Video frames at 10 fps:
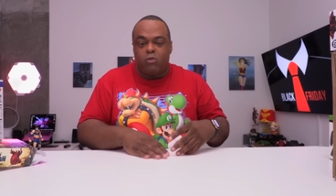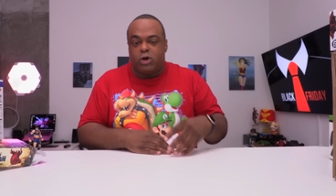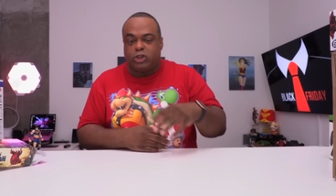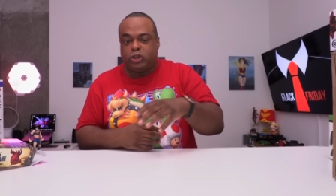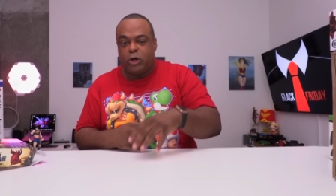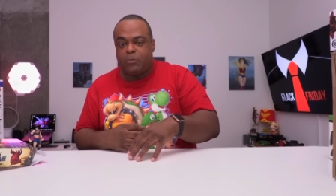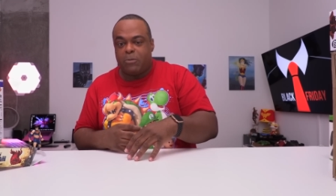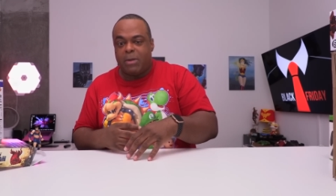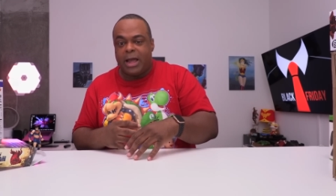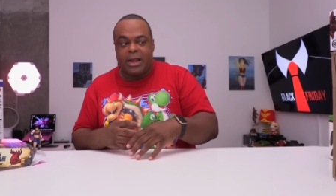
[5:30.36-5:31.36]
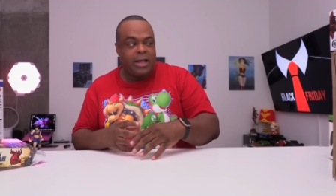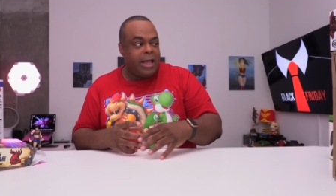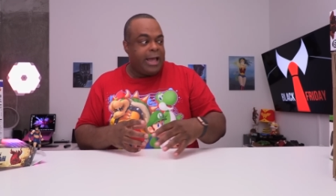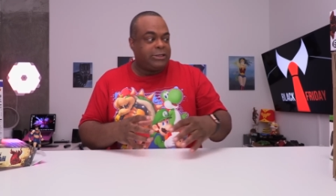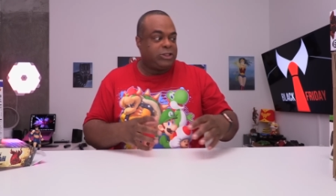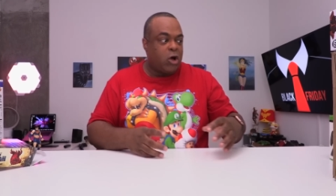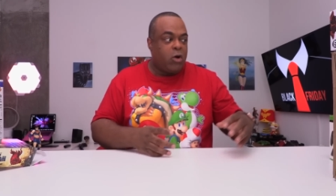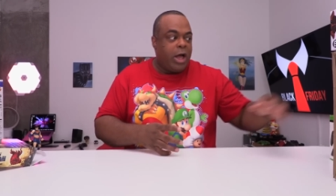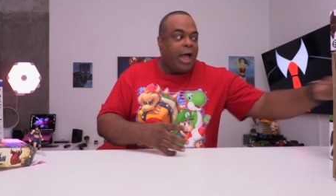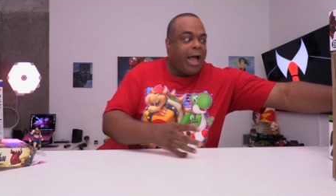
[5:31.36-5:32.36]
with Superman, and
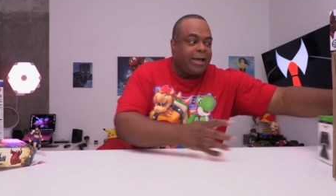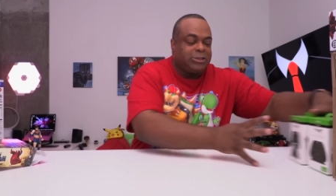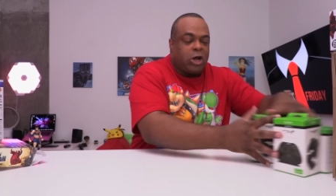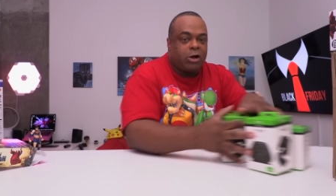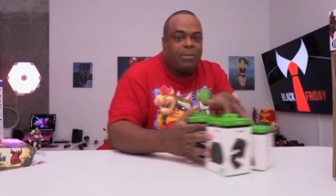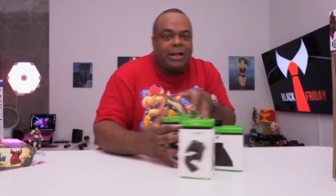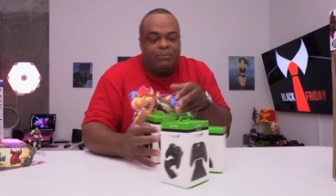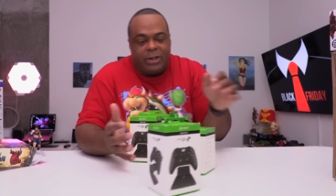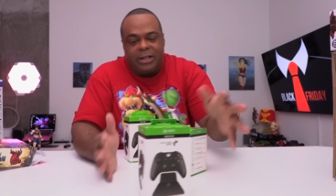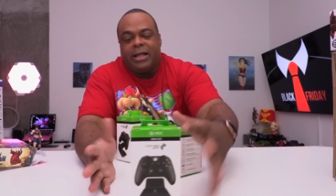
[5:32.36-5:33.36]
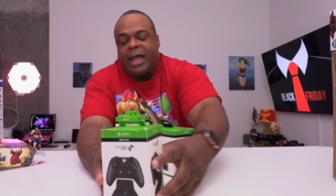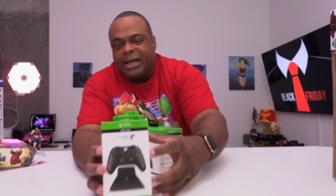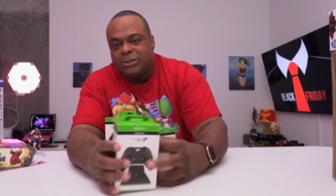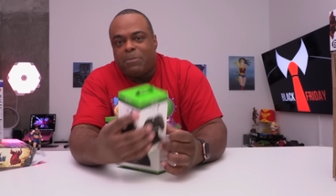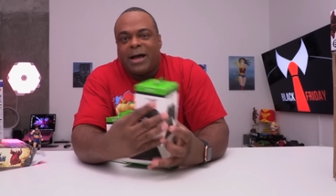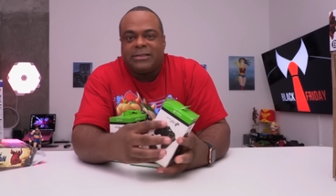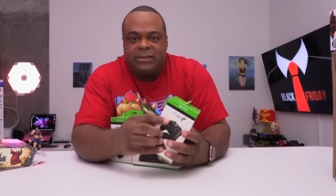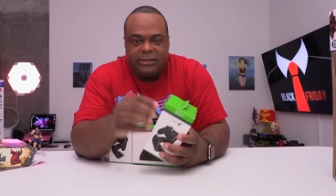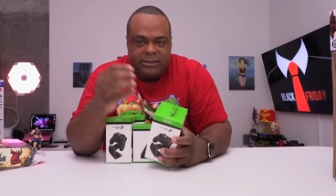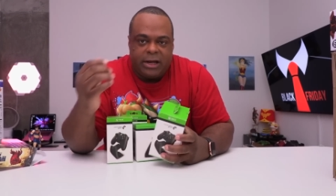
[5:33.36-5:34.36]
so I could talk about Xbox
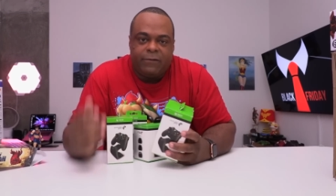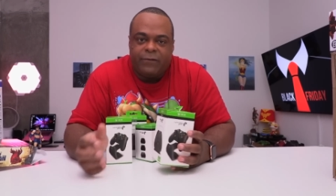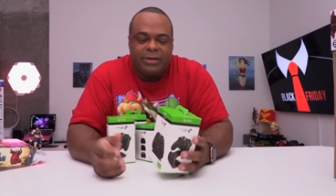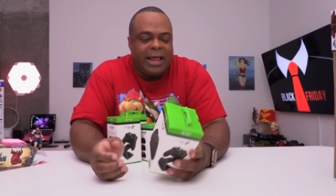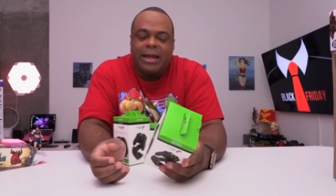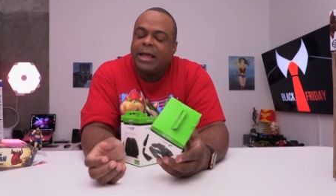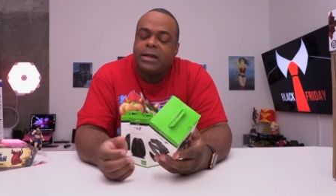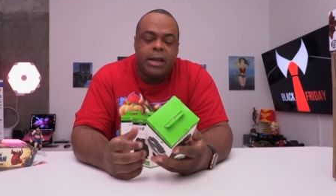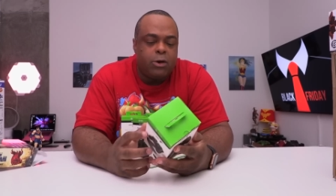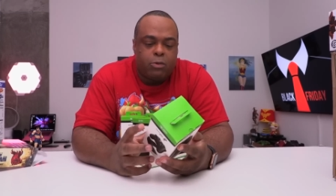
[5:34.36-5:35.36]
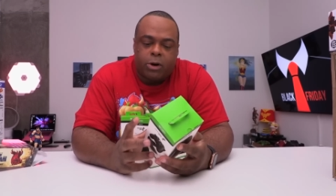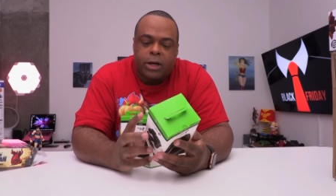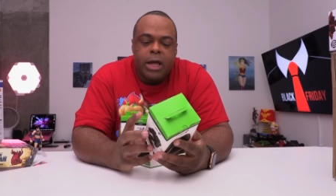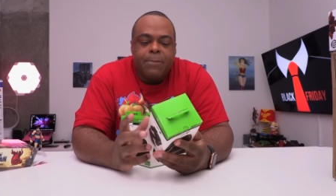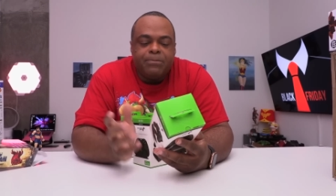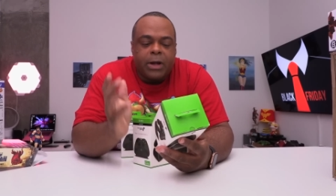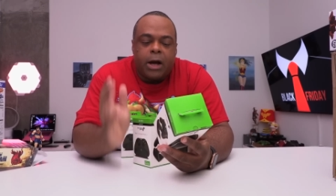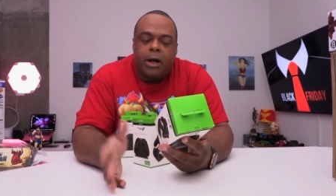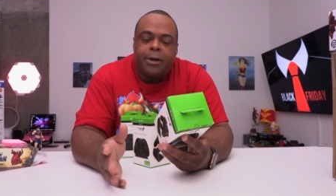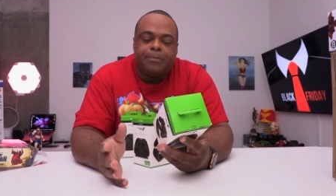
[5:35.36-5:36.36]
stuff. That it, it didn't work.
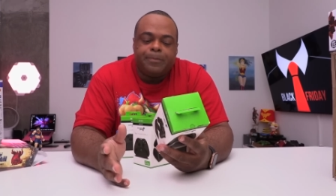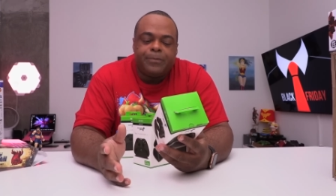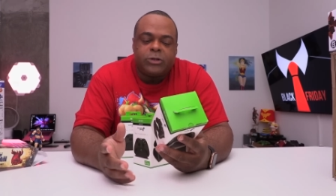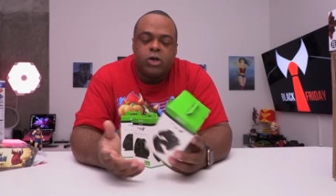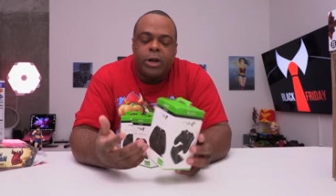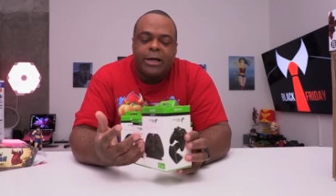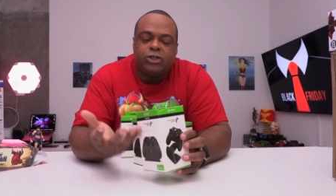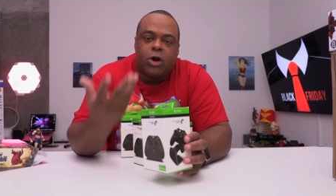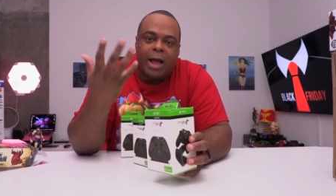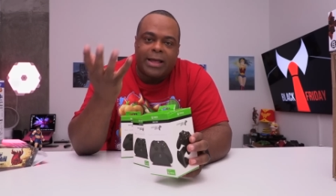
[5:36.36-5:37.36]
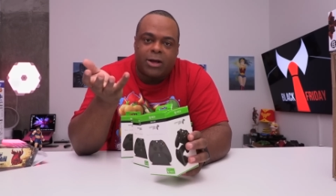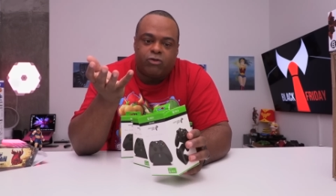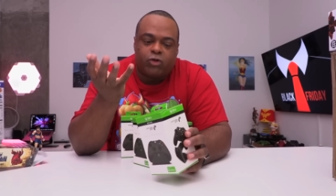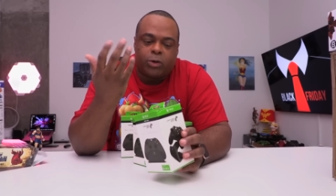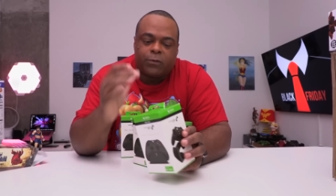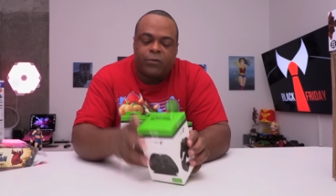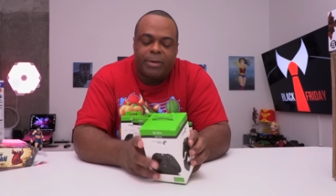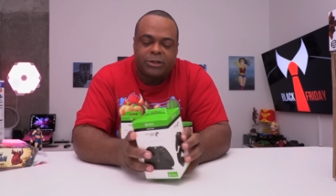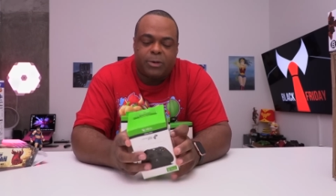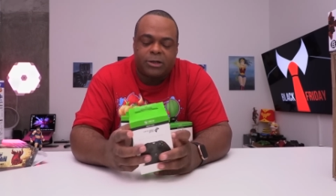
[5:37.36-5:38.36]
Um, so you, as you know, I get controllers from
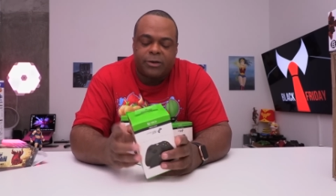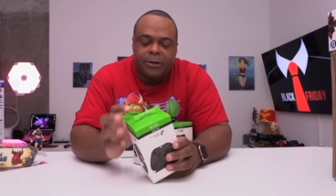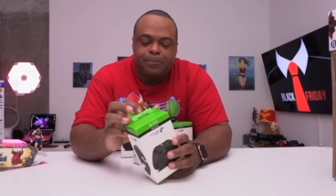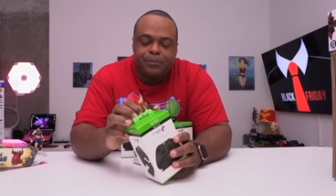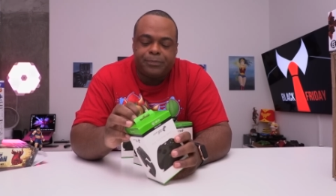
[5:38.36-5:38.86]
Xbox, right?